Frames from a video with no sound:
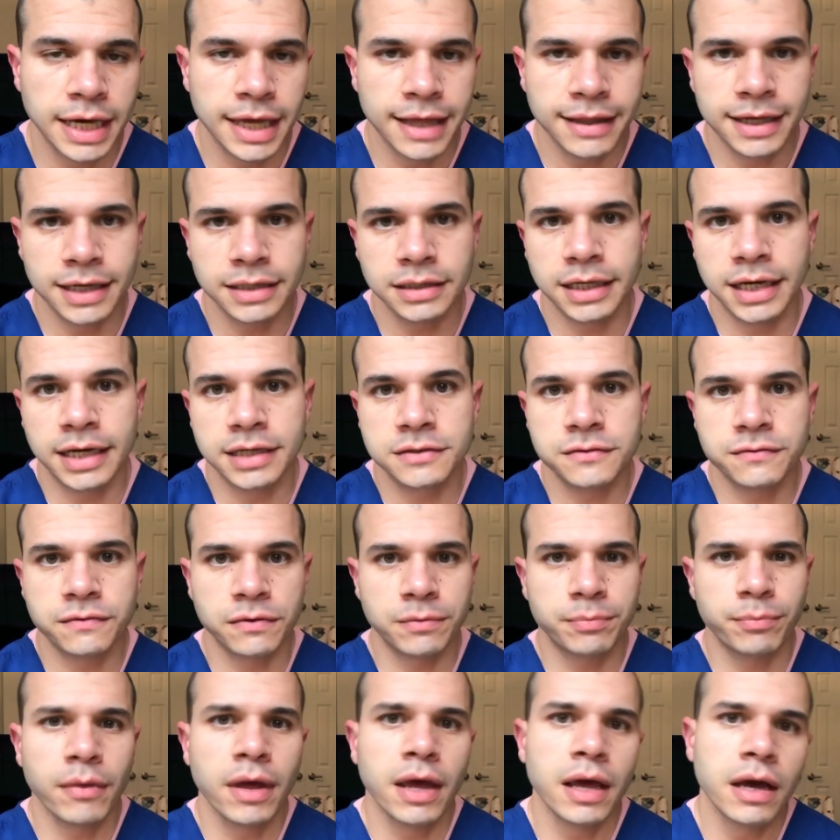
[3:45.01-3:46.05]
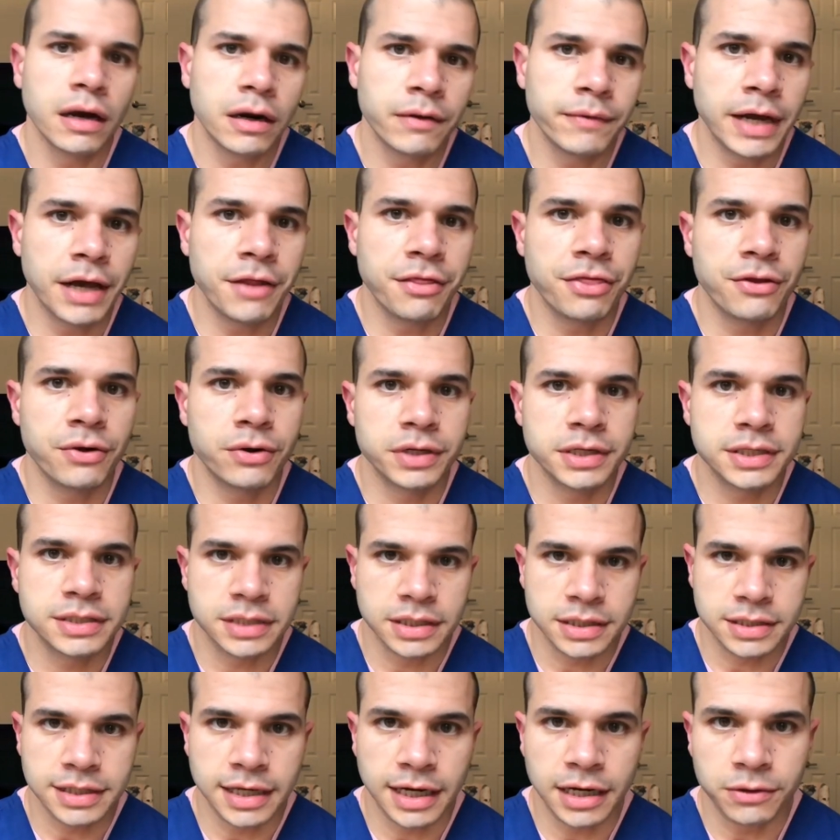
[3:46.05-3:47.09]
That lasts for around
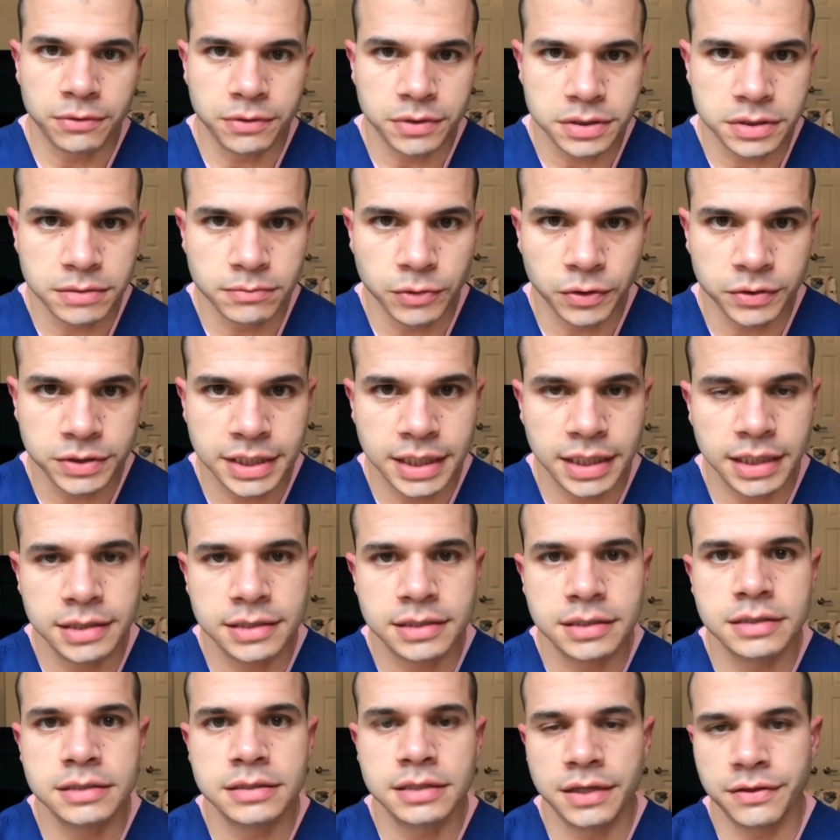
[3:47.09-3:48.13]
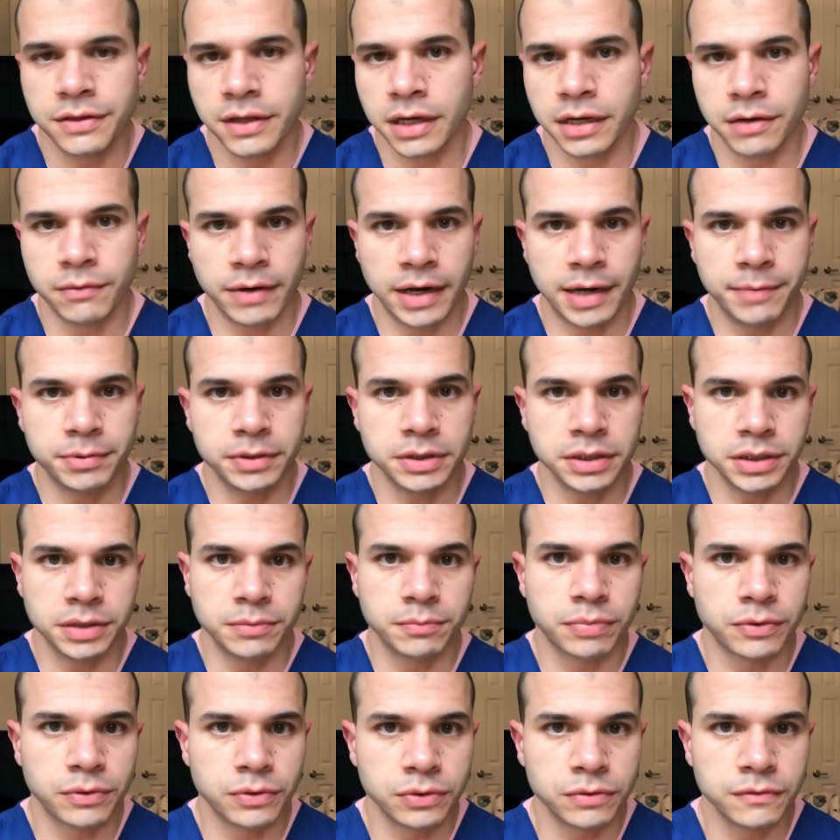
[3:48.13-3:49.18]
36 hours in most cases, and then it rapidly
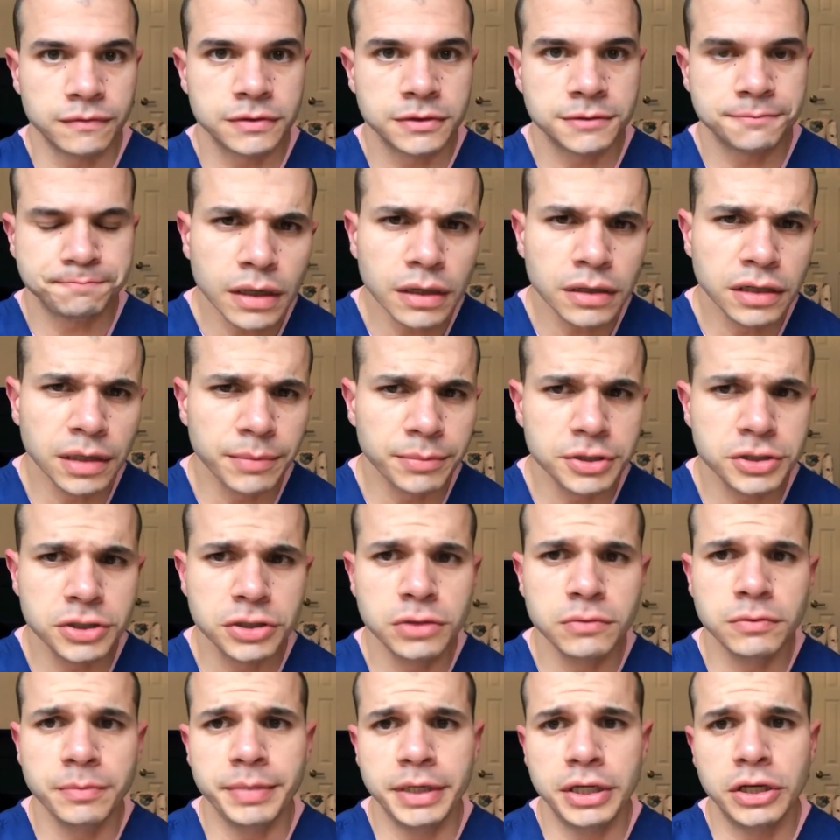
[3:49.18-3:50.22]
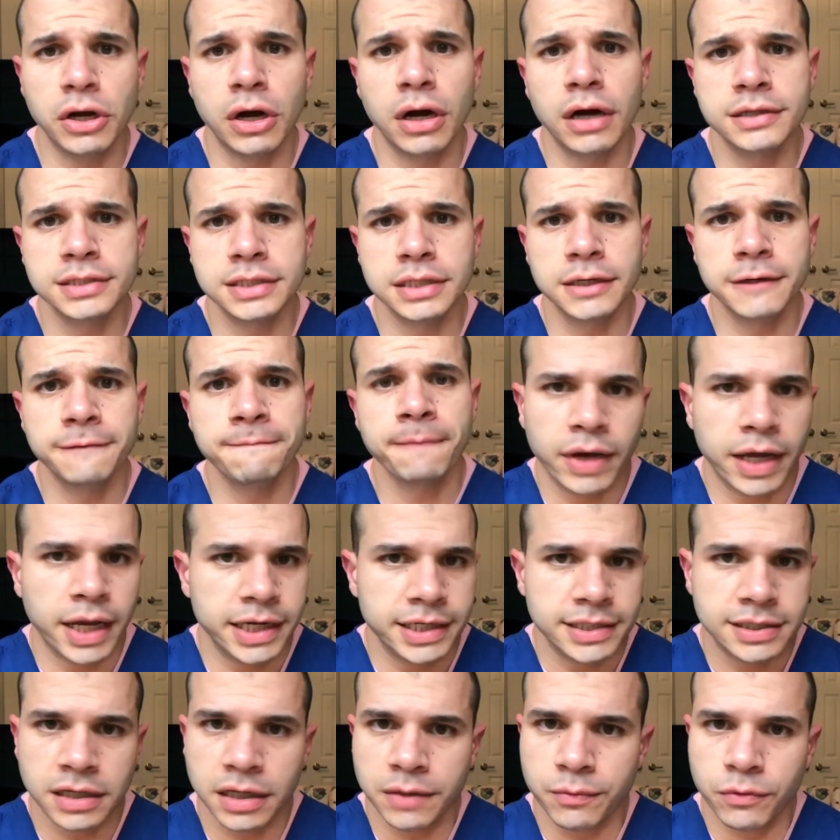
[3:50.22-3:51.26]
improves. Number 2 would be nausea.
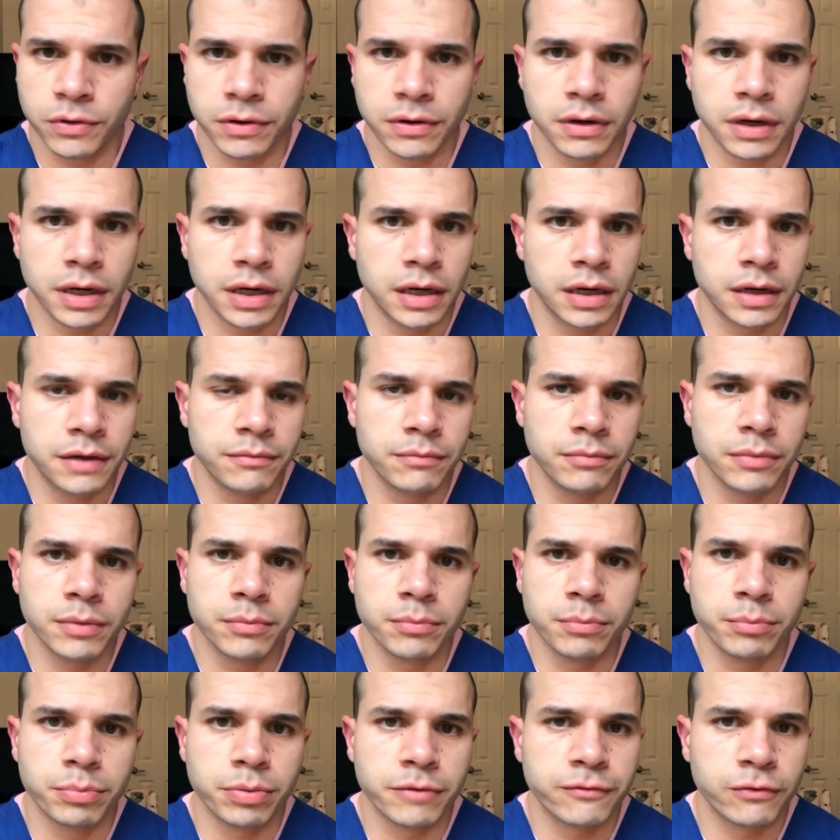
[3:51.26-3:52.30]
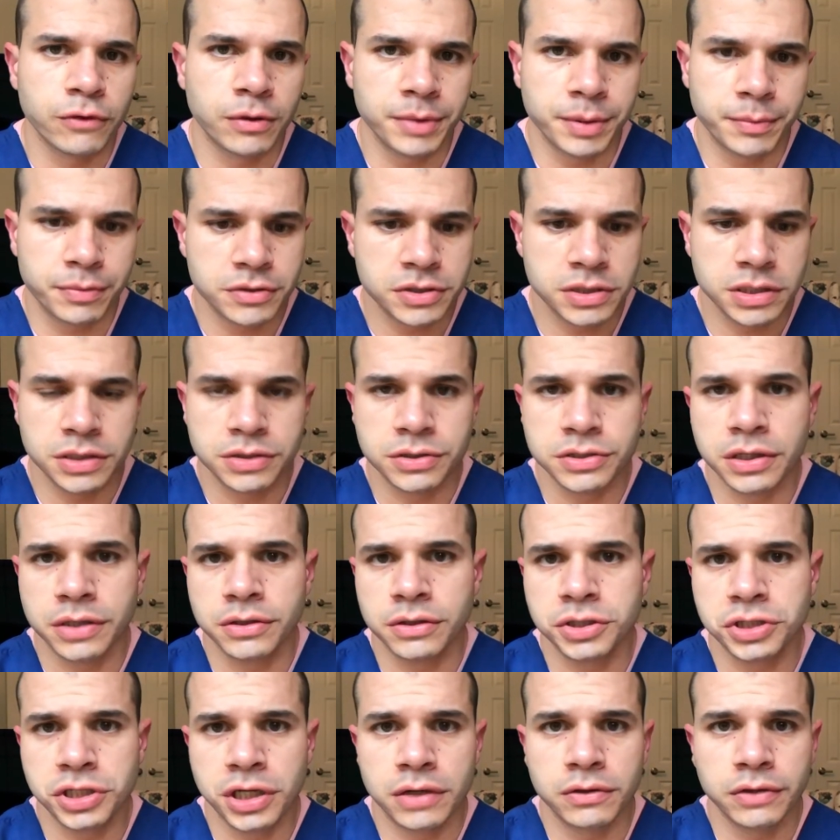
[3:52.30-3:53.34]
Anytime we're performing procedures under
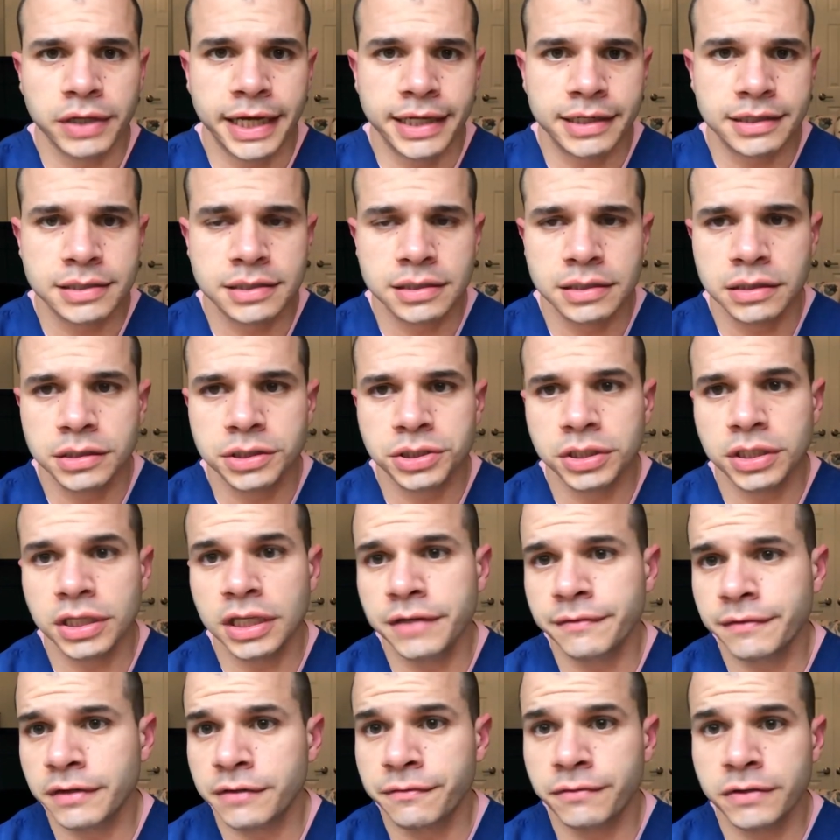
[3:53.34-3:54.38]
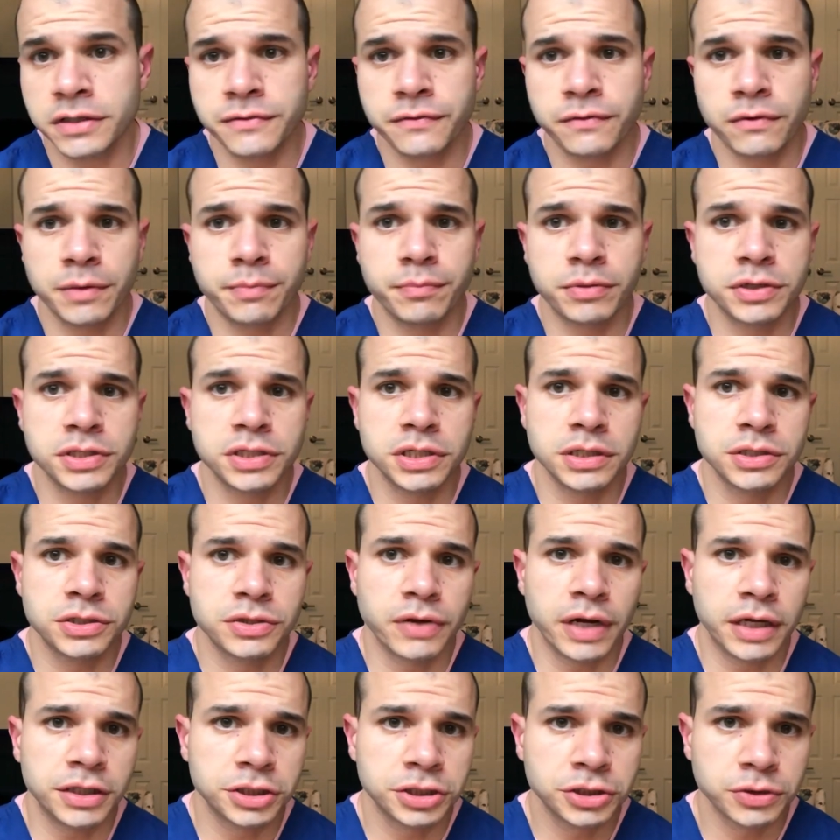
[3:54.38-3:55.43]
general anesthesia, even if it's for a procedure
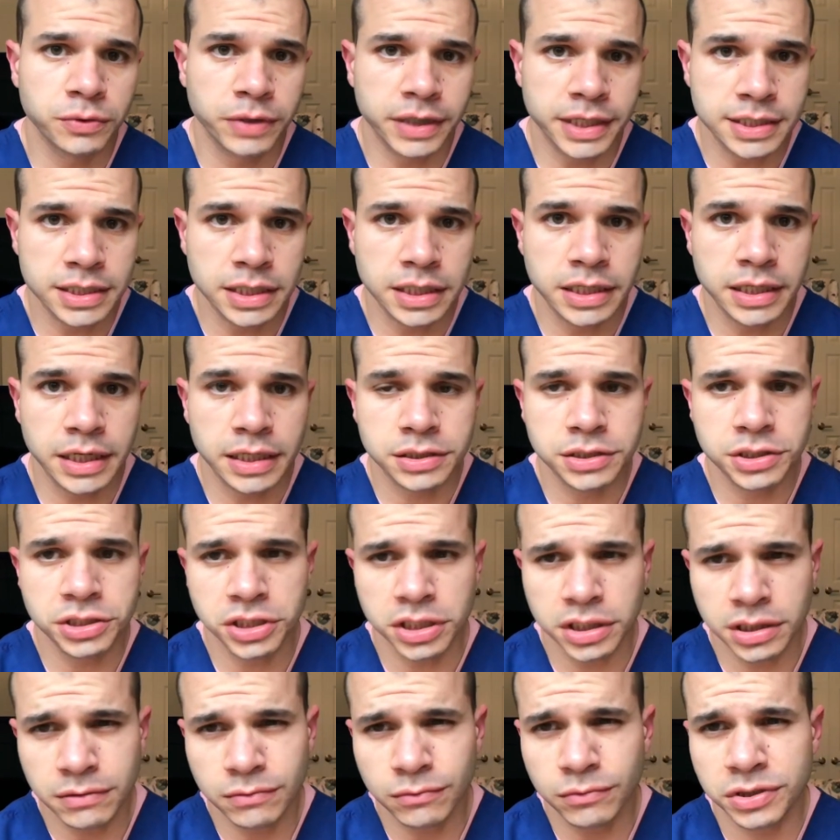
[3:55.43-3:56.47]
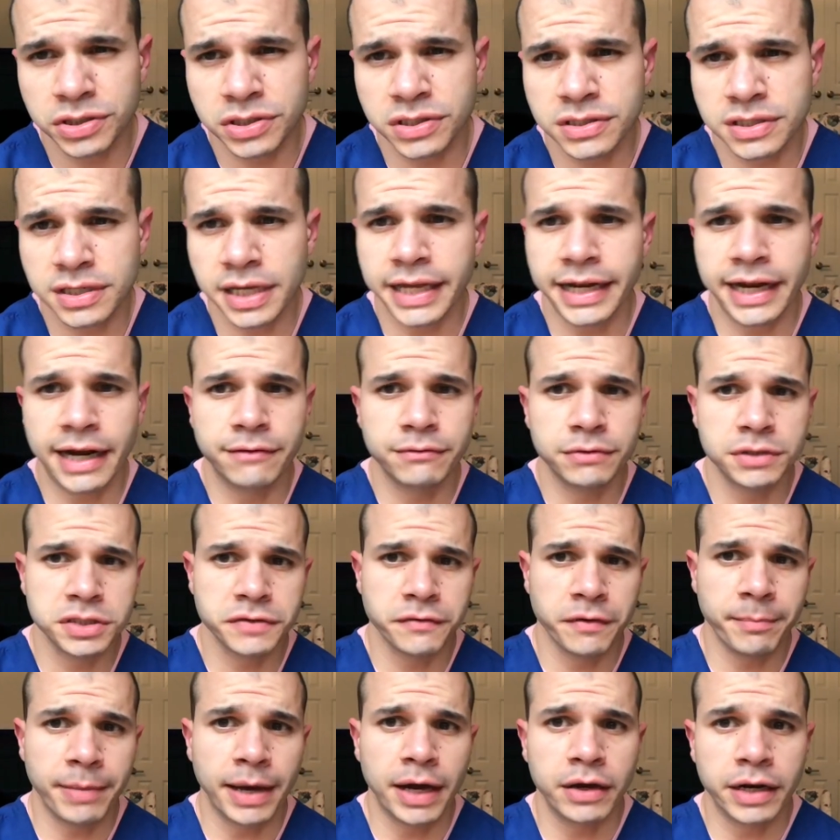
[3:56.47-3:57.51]
as short as ESG, which is an average of
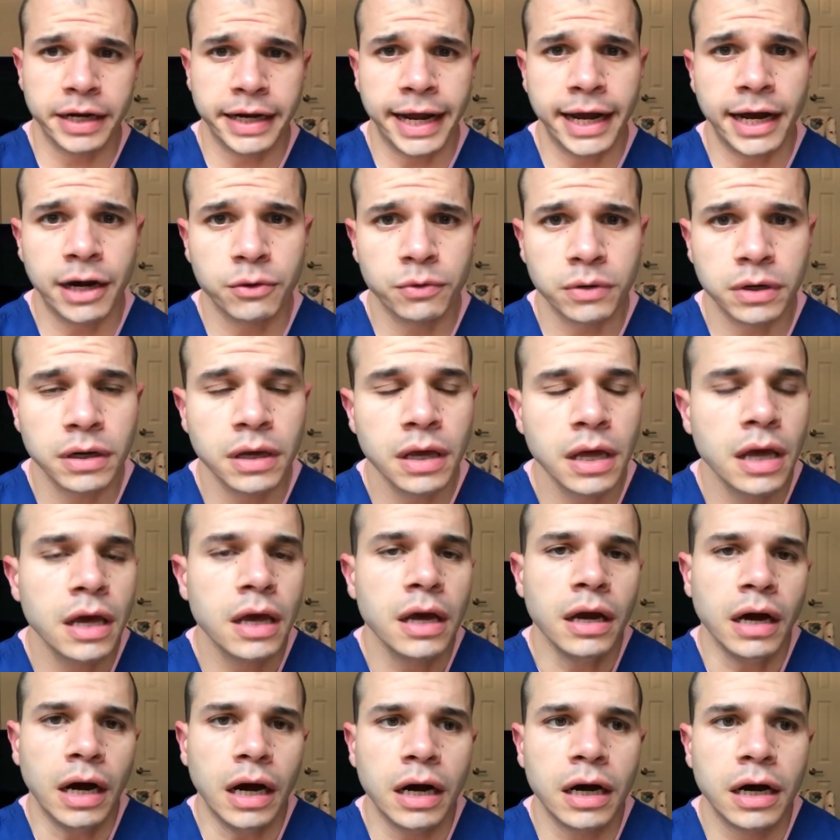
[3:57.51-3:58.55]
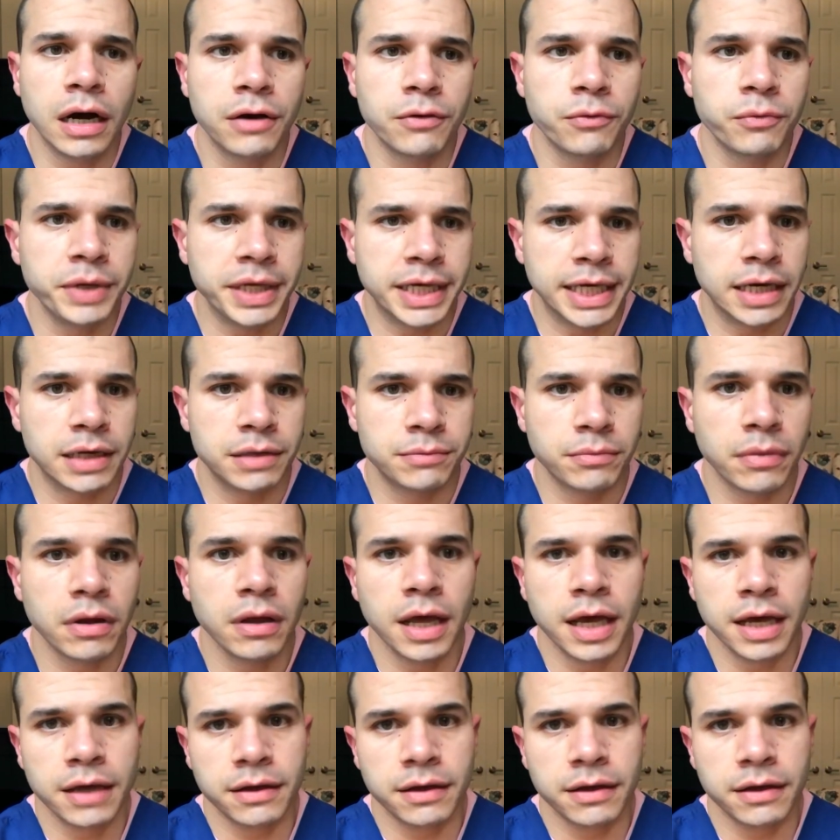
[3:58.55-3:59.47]
about an hour, we can